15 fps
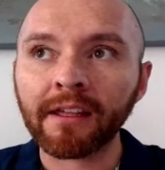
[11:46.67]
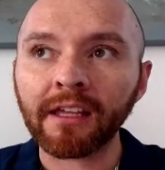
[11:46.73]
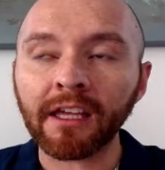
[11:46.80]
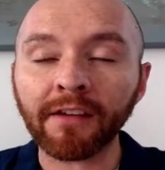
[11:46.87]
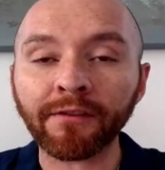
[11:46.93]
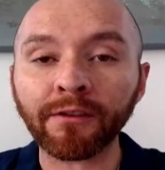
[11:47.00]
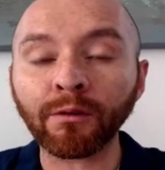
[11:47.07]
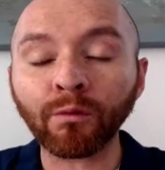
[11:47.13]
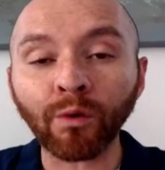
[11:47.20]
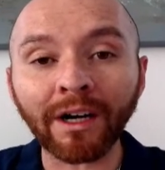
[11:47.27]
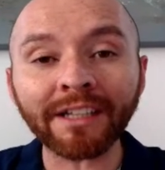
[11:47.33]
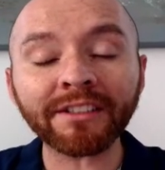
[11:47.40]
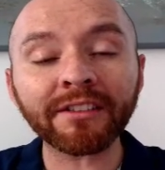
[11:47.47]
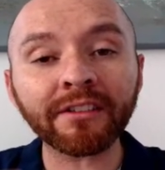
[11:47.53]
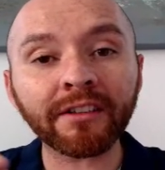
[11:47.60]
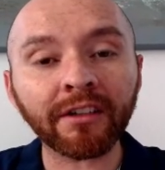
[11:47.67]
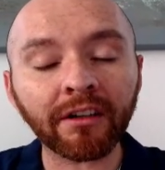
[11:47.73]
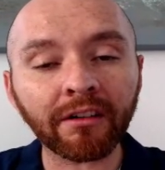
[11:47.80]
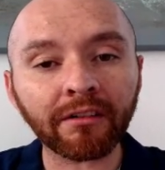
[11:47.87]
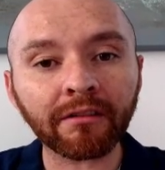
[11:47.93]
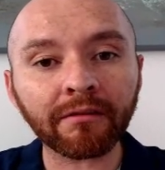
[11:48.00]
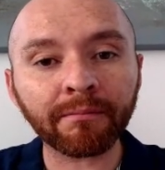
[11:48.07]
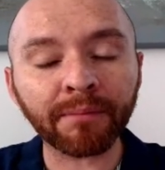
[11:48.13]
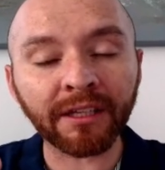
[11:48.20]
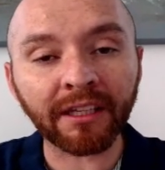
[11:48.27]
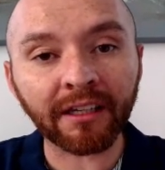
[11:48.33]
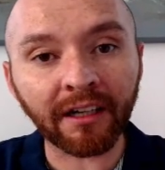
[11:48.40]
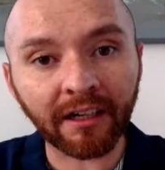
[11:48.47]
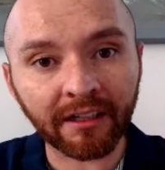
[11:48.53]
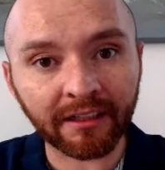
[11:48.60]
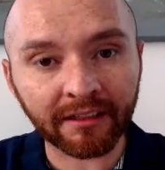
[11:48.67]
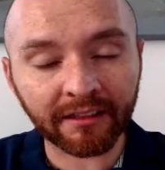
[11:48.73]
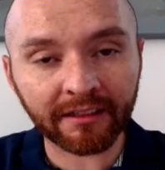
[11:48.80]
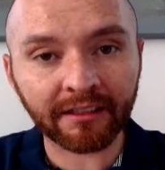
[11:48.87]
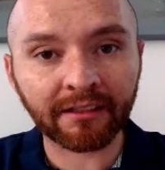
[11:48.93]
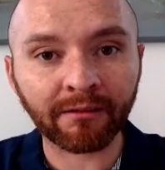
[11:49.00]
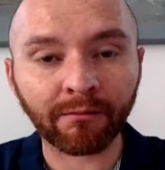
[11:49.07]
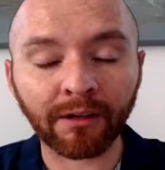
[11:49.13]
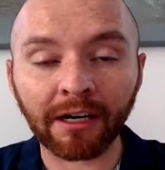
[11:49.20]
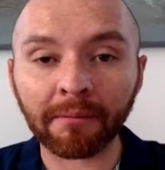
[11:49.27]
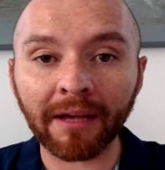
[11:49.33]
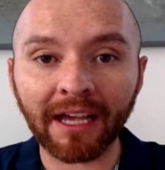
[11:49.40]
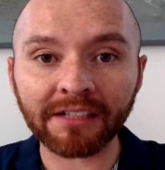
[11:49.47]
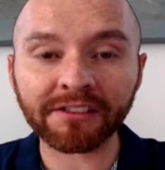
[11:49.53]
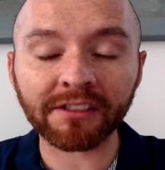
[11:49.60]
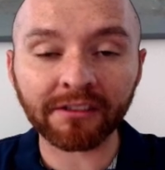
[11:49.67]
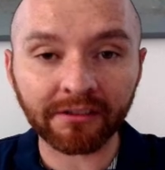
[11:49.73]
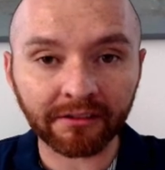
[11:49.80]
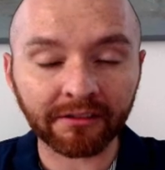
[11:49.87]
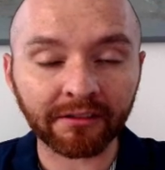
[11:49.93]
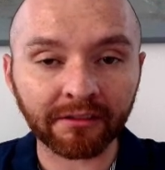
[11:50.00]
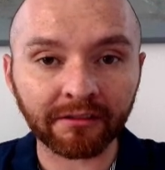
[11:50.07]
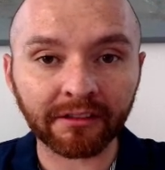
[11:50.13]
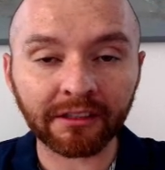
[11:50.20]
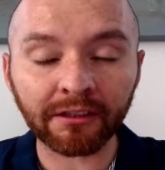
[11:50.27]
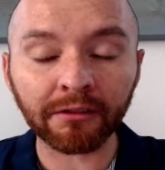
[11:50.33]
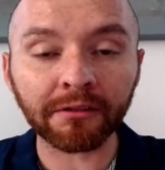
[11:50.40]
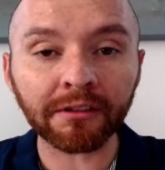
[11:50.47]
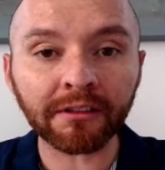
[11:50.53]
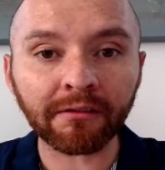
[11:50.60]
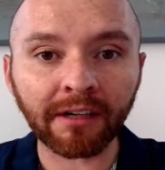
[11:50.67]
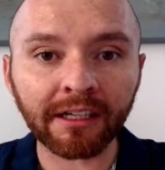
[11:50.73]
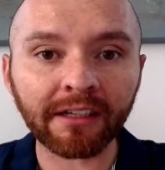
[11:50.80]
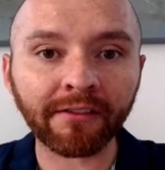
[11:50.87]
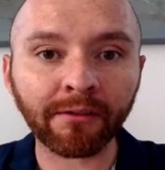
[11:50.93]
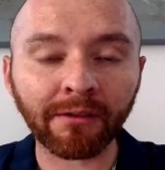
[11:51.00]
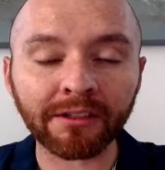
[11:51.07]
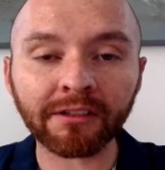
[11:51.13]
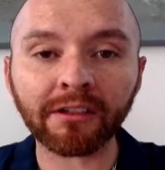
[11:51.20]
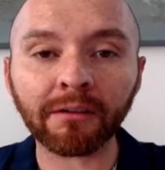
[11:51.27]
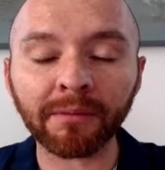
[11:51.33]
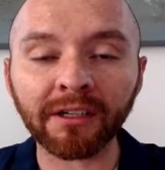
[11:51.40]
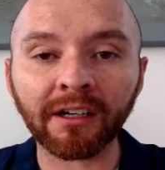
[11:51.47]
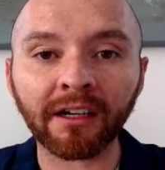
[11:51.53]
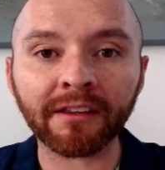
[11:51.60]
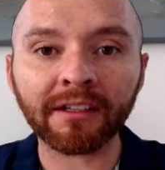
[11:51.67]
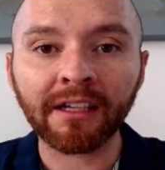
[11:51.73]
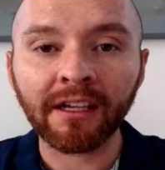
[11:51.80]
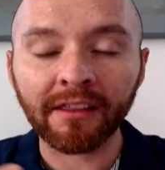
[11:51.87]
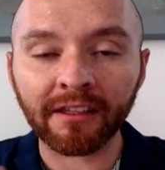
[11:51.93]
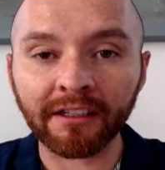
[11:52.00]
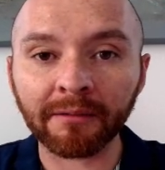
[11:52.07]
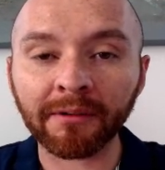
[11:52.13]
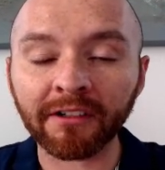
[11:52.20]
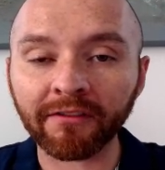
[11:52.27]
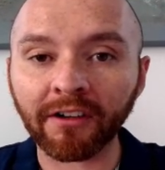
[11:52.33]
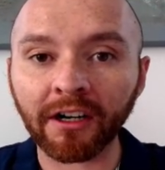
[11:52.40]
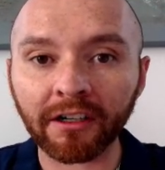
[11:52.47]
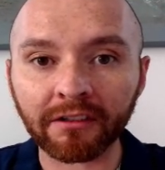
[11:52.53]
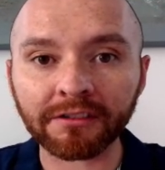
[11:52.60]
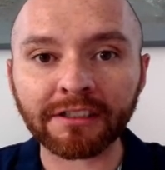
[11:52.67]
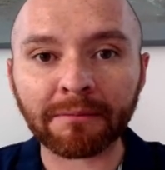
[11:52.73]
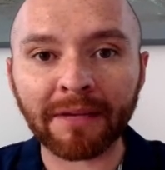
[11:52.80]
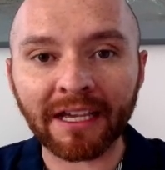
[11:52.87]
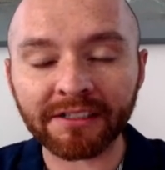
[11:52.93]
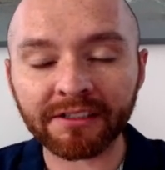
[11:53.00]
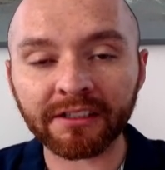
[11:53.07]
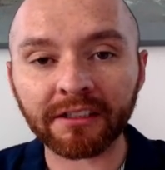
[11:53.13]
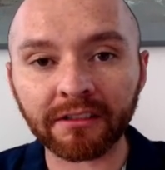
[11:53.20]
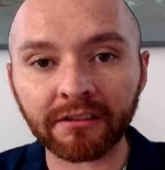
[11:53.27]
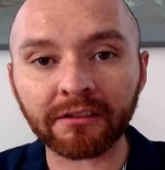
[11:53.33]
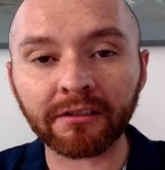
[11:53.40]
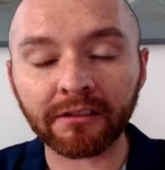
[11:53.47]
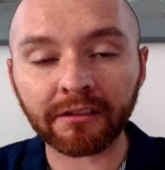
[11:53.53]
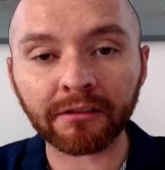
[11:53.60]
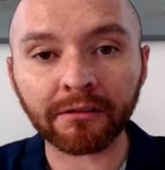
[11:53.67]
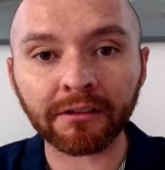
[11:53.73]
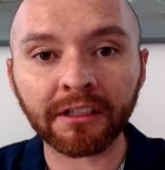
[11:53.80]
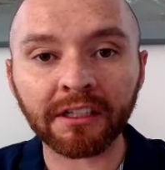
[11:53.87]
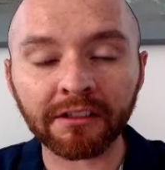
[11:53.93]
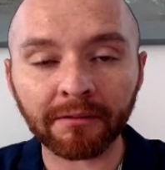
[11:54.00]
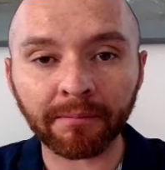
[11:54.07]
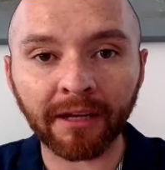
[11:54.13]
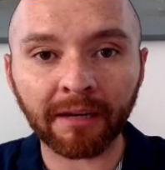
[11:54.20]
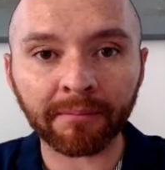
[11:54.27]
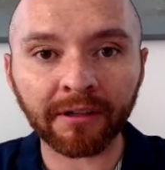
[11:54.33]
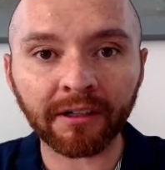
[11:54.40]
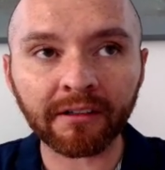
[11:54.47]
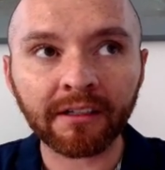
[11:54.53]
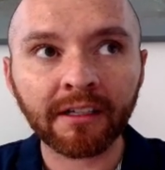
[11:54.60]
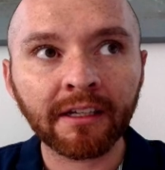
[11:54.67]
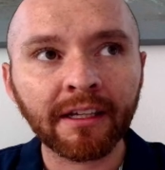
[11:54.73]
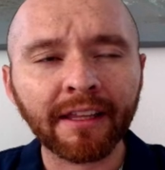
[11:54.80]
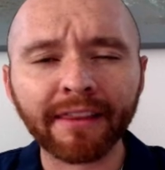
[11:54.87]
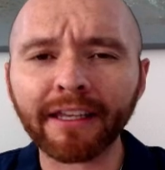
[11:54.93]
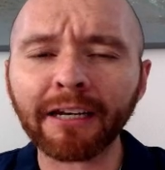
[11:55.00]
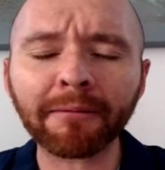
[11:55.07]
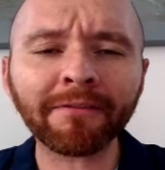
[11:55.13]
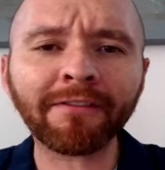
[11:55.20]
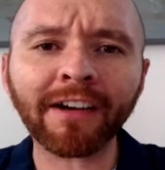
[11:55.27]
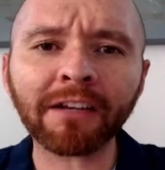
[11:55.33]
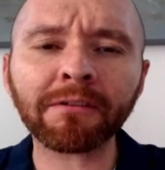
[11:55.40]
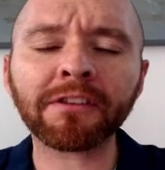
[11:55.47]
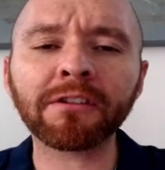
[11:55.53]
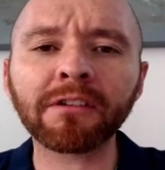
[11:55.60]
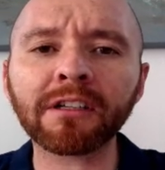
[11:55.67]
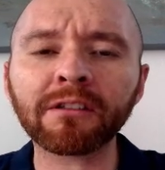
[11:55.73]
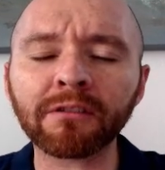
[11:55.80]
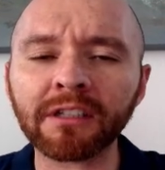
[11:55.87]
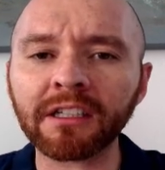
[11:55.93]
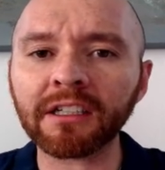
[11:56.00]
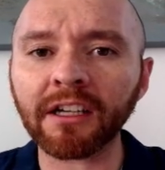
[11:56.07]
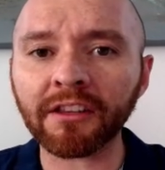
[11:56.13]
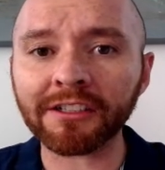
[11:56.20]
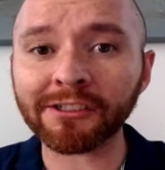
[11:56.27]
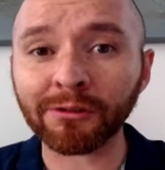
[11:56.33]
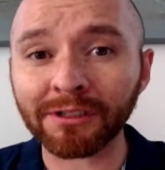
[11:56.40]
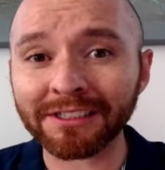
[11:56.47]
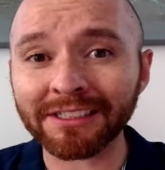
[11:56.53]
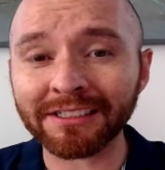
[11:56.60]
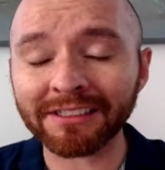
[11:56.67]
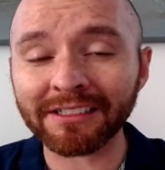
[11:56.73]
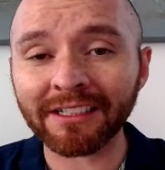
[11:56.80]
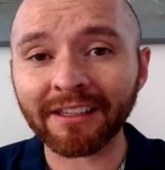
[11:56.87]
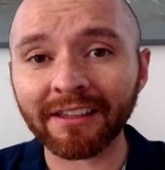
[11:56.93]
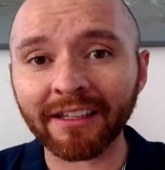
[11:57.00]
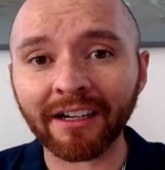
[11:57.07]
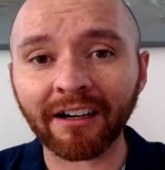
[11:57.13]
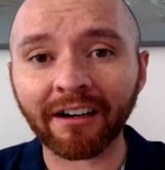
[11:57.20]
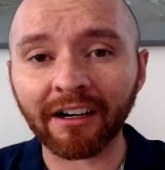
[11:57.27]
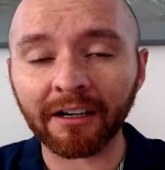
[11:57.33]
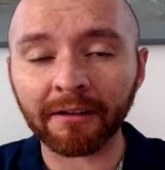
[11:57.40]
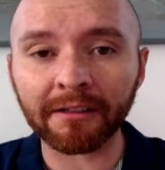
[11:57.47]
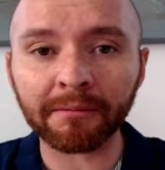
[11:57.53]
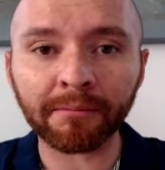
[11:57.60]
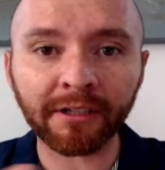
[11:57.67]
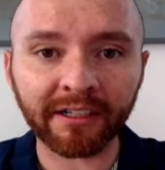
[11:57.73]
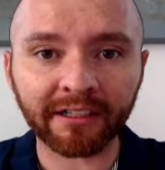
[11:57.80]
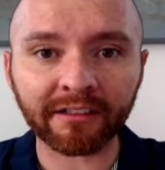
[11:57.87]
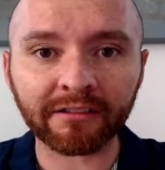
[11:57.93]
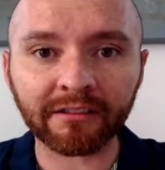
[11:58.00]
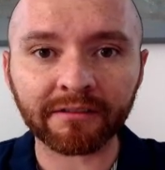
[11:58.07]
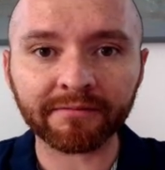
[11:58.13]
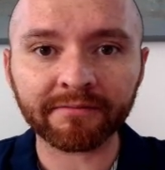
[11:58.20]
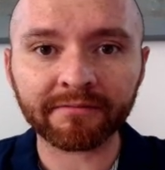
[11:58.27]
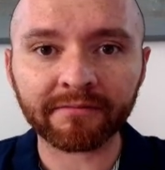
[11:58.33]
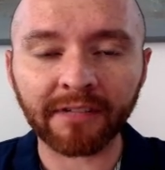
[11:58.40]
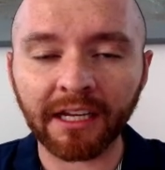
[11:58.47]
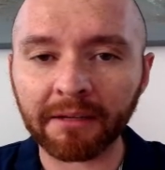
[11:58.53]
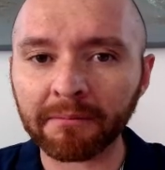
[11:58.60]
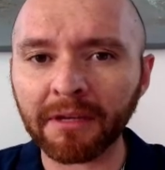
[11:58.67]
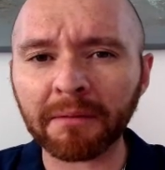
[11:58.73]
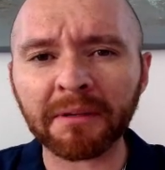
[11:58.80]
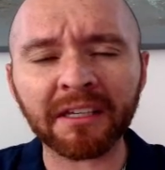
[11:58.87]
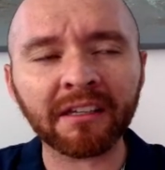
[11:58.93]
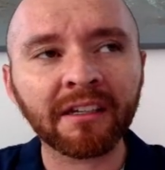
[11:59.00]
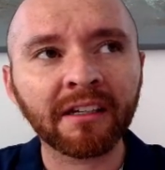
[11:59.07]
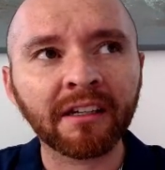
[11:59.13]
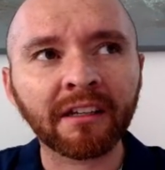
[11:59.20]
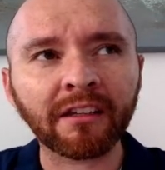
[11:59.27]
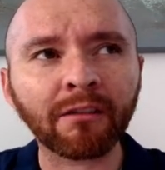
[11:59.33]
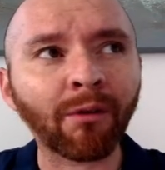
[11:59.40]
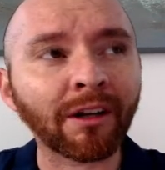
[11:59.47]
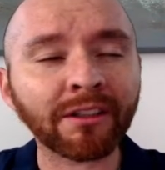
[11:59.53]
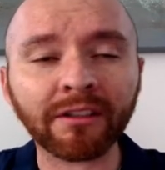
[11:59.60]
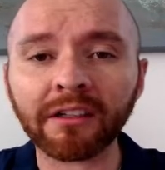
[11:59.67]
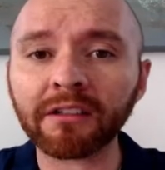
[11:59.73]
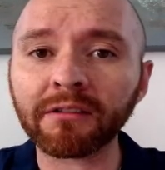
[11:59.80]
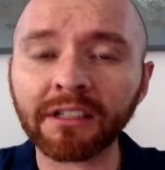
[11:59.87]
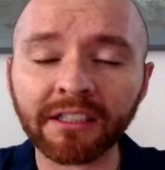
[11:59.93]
If you want to go beyond what I'm asking you to include, right? If you want to go beyond the number of articles I'm asking you to include in your paper, then I'm fine with you including other sources that aren't empirical, right? Maybe you want to include